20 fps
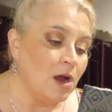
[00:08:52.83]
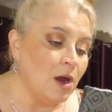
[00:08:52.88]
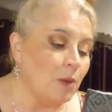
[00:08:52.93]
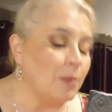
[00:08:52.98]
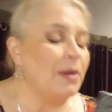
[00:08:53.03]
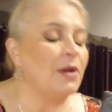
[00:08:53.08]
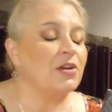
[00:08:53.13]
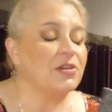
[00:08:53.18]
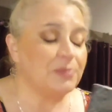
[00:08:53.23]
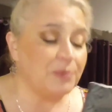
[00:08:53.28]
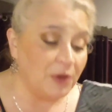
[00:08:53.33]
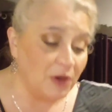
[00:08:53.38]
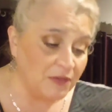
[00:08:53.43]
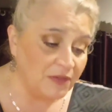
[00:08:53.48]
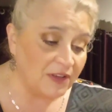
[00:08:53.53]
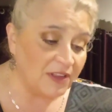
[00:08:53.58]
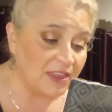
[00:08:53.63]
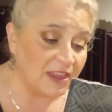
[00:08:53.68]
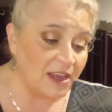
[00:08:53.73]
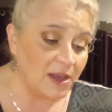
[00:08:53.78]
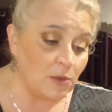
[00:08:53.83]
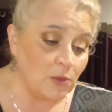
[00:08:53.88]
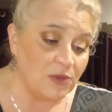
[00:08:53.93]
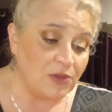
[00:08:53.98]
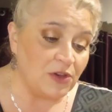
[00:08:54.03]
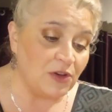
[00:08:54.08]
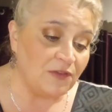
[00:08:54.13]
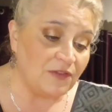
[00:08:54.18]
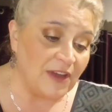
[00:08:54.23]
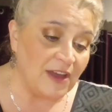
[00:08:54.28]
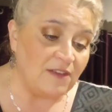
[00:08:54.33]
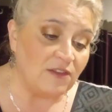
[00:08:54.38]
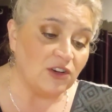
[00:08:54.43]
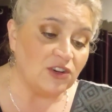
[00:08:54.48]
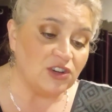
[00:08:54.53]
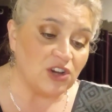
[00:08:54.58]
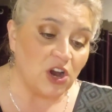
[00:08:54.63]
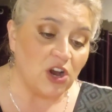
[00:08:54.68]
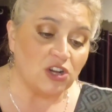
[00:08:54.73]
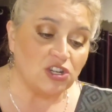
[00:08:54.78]
or pairs perfectly with your
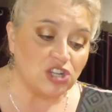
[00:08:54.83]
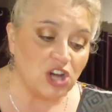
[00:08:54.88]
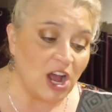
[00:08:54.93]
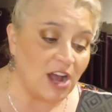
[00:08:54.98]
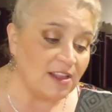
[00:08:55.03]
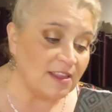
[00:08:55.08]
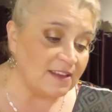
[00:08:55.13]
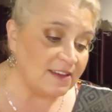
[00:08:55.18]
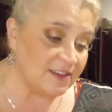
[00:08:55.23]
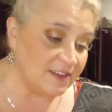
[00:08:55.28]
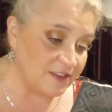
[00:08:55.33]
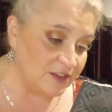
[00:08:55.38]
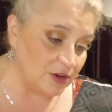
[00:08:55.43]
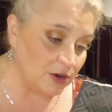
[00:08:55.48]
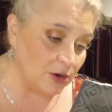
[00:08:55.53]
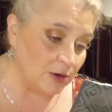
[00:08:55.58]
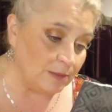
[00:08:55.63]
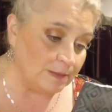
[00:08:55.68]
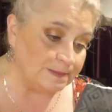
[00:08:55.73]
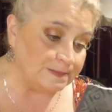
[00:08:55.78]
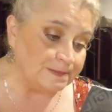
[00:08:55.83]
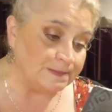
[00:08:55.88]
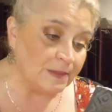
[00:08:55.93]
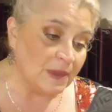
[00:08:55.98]
favorite dark chocolate dessert.